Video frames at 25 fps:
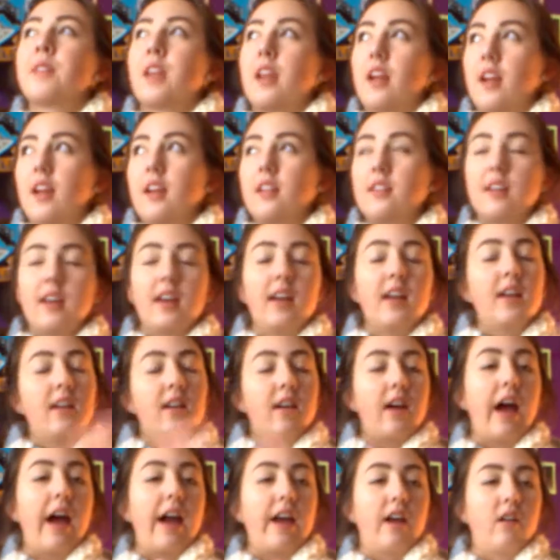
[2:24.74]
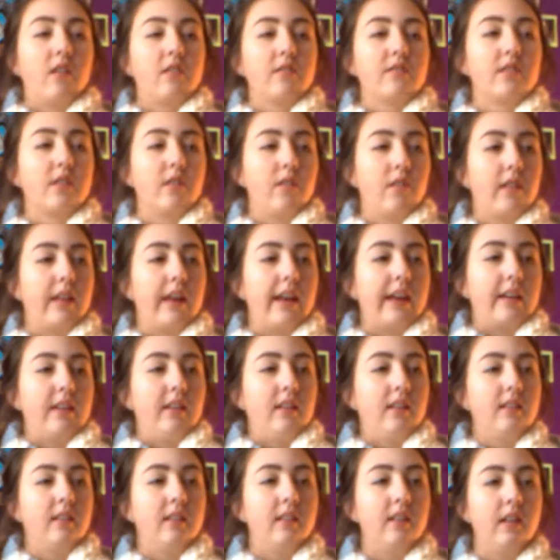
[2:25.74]
And then I also, like,
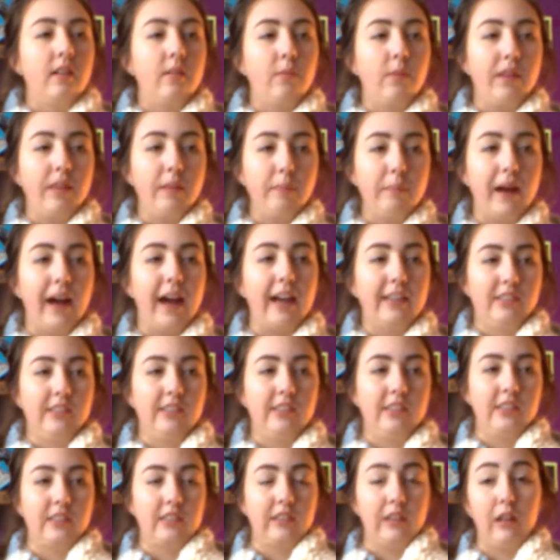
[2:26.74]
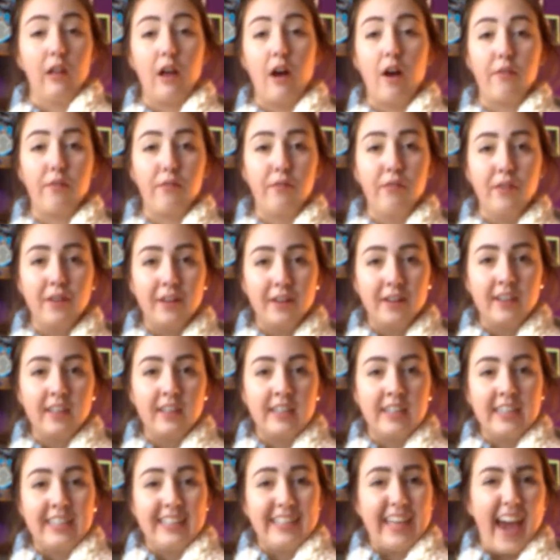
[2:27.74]
with a passion, just love
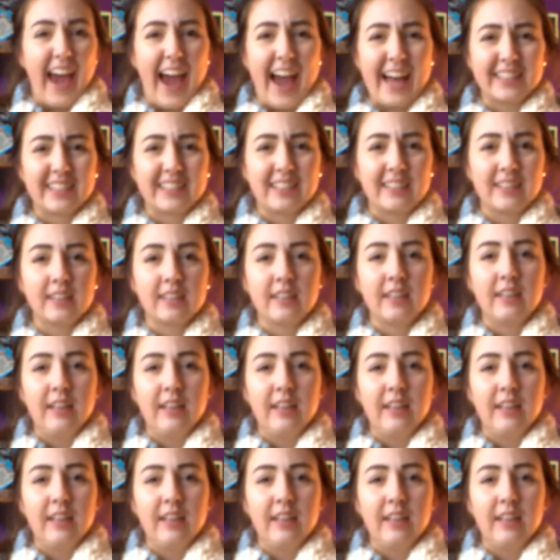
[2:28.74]
cats,